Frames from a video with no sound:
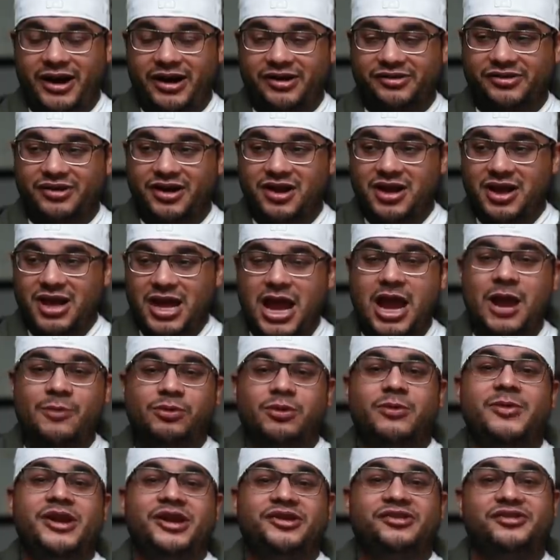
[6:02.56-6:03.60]
uh, I guess,
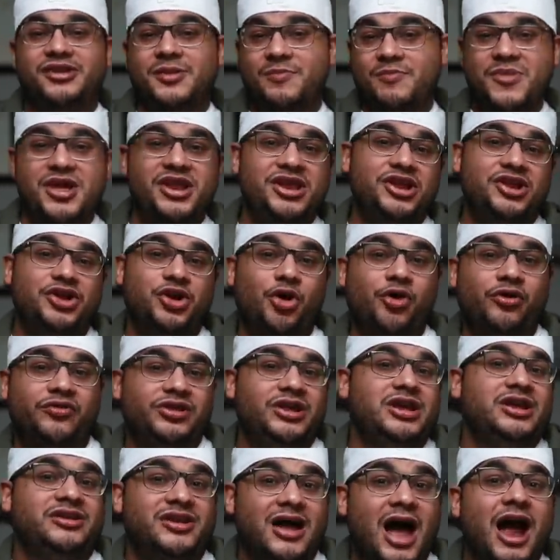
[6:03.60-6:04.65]
implement its dominion
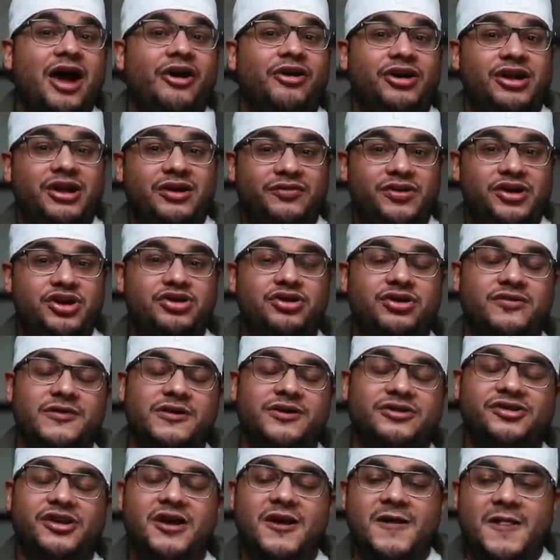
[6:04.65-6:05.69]
over the entirety of the
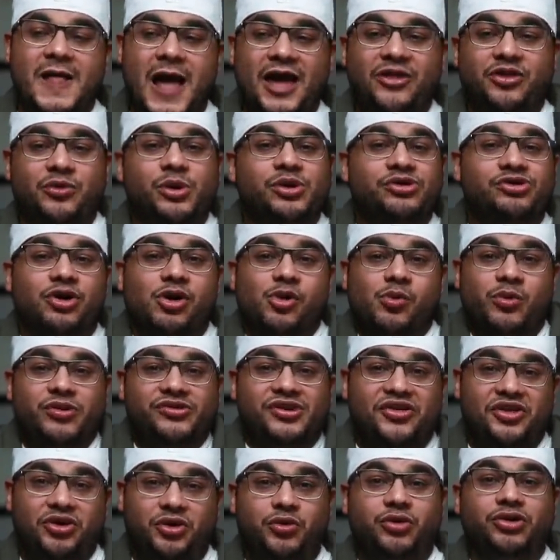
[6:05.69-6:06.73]
universe. And the result
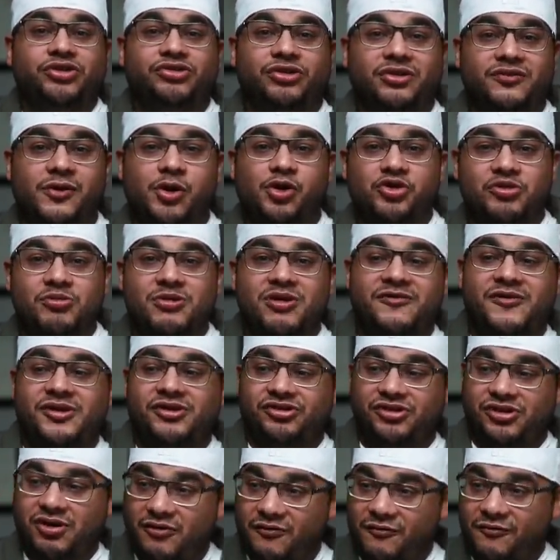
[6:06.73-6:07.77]
was that the crystal of ultimate
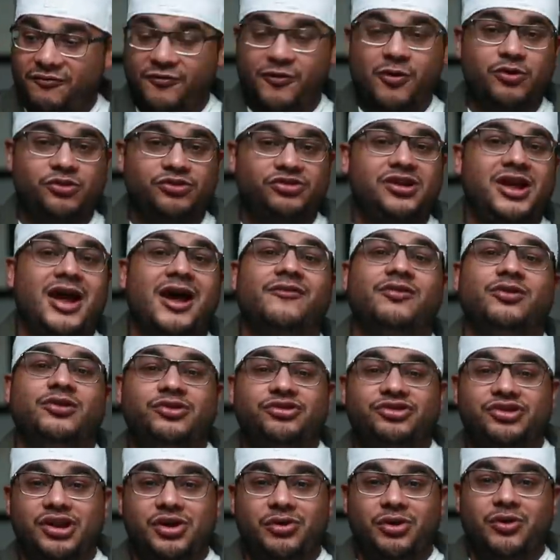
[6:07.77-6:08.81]
vision froze the
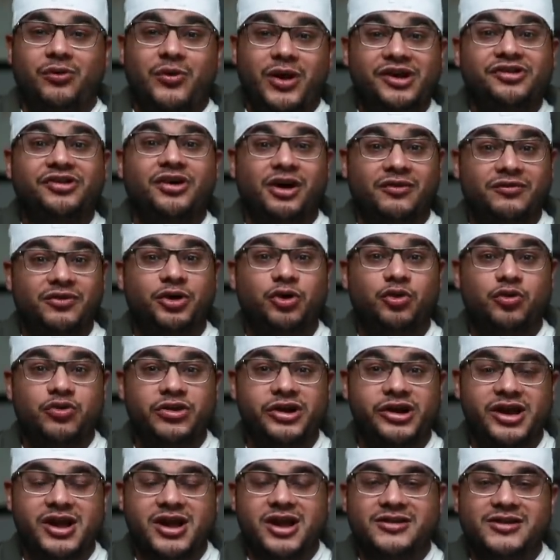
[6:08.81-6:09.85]
evolutionary race of the
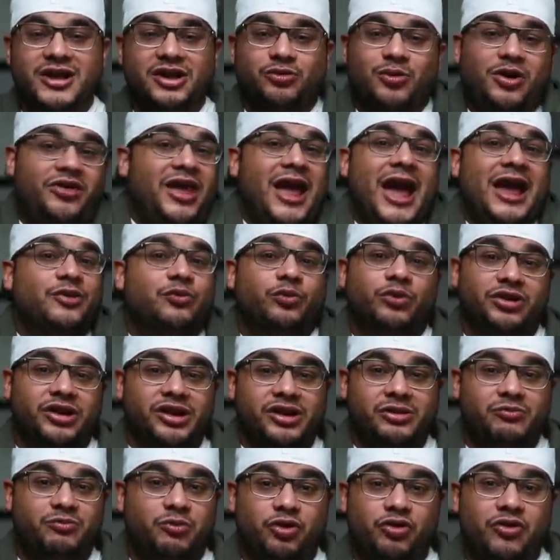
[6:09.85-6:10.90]
Kree. That's why they hadn't
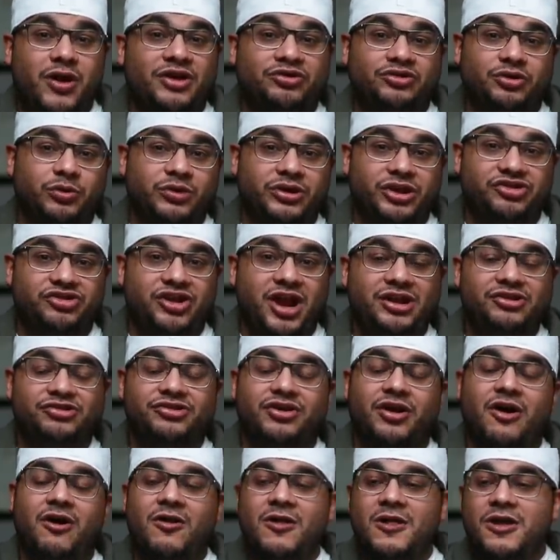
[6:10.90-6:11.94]
really progressed or really changed
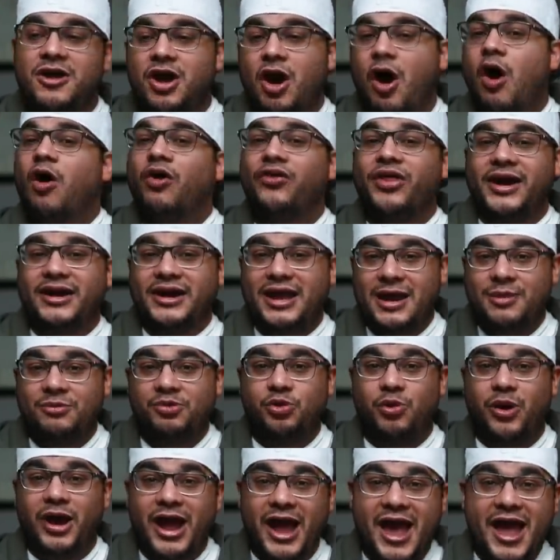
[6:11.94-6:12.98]
changed at all. All that came
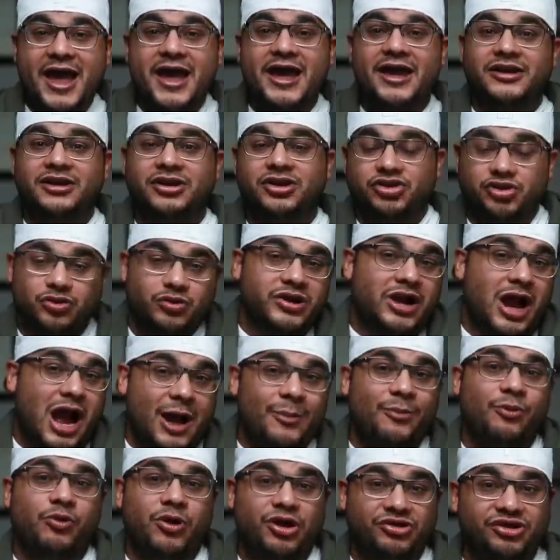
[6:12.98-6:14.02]
to a head during
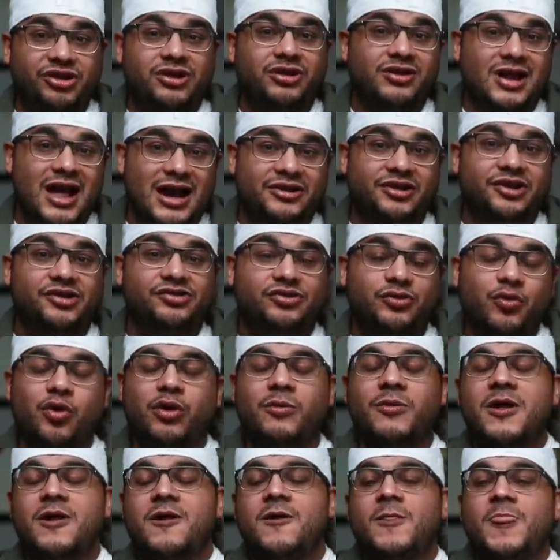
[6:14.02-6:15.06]
Operation Galactic
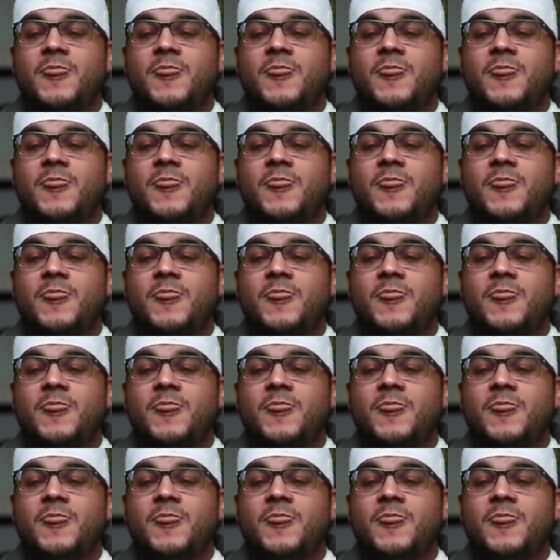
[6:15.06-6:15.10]
Storm.